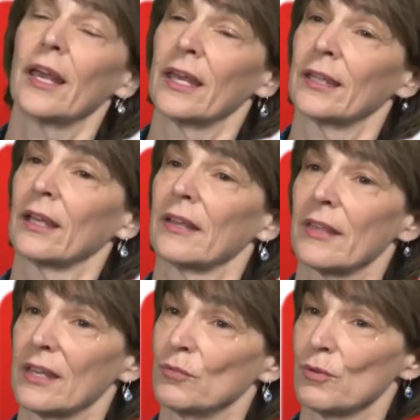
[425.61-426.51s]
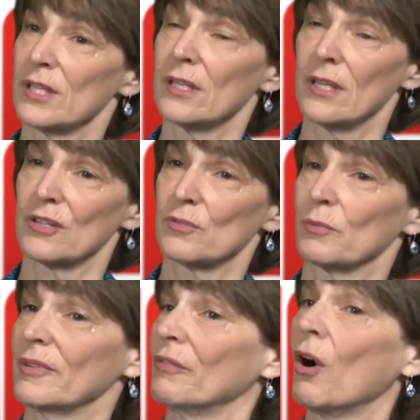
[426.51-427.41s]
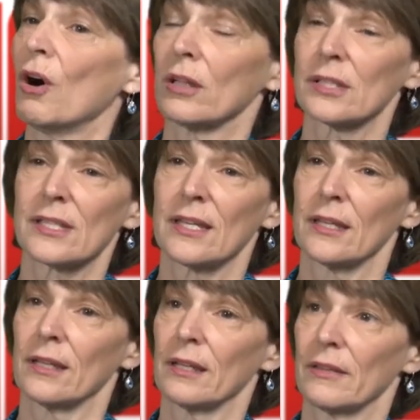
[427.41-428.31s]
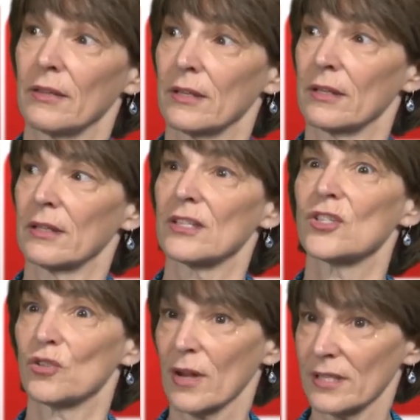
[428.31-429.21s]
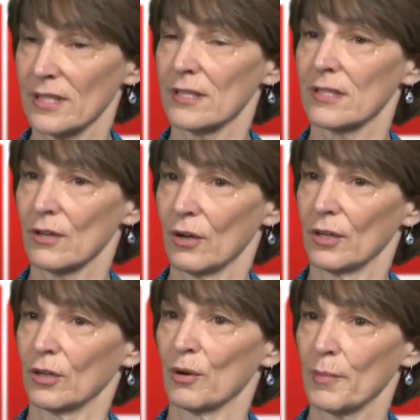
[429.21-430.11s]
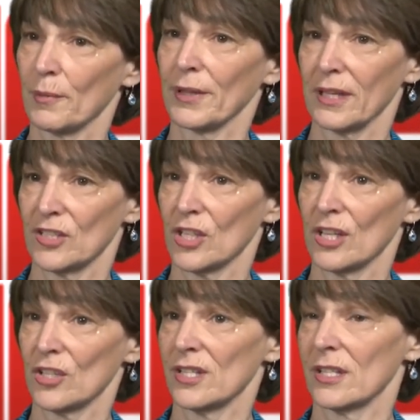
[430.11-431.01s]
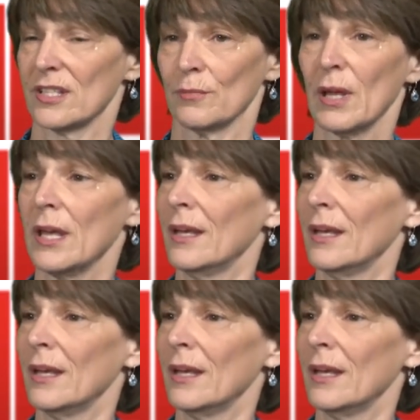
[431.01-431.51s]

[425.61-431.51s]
And I think in recent years we've all seen the stresses on our public education system,